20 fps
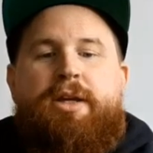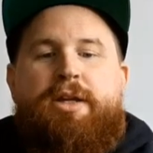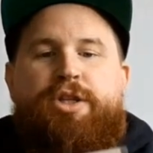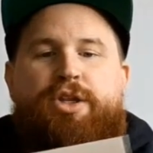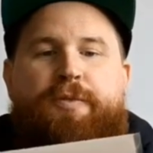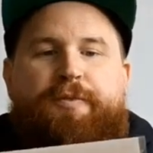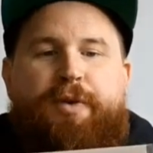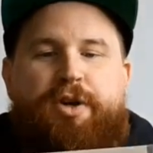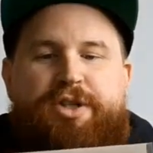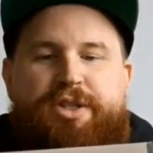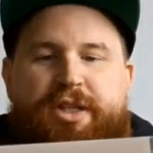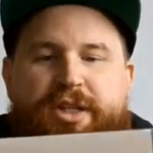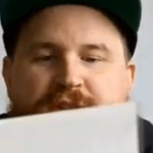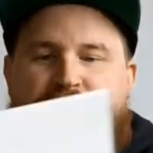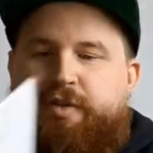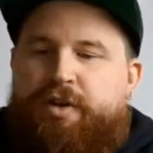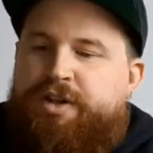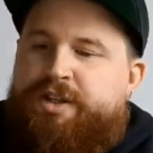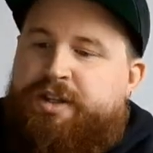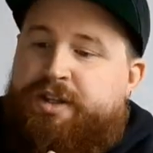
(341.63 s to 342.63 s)
So first things
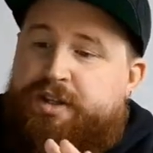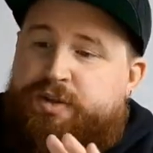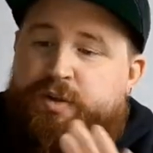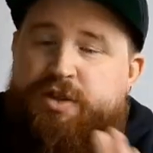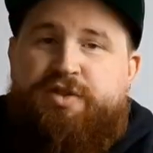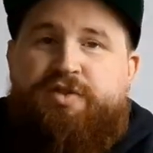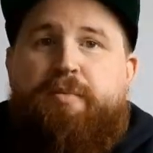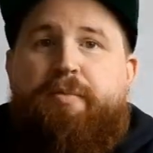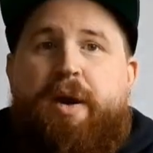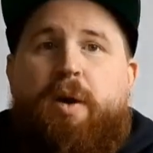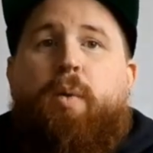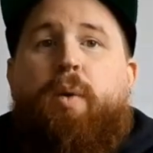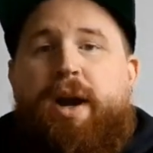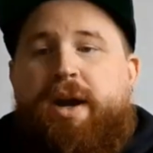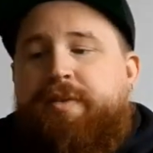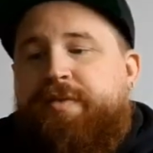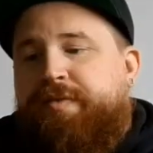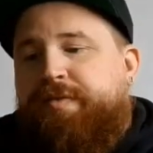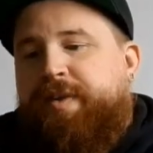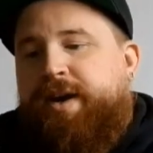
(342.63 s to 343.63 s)
first, this one's from my
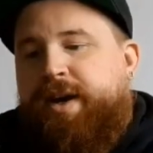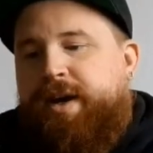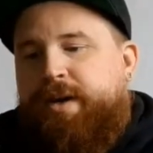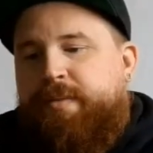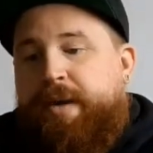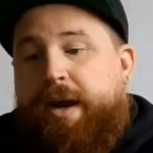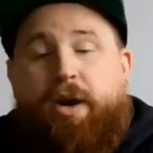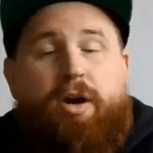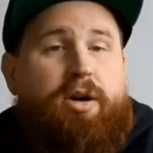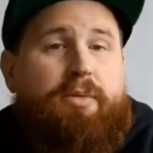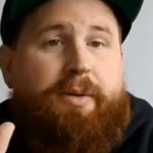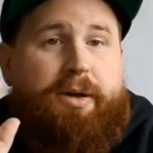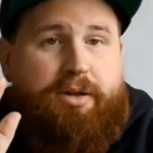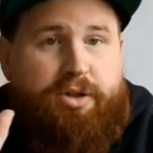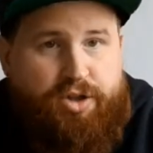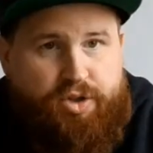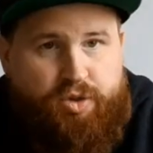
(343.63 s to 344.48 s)
wife. I heard about the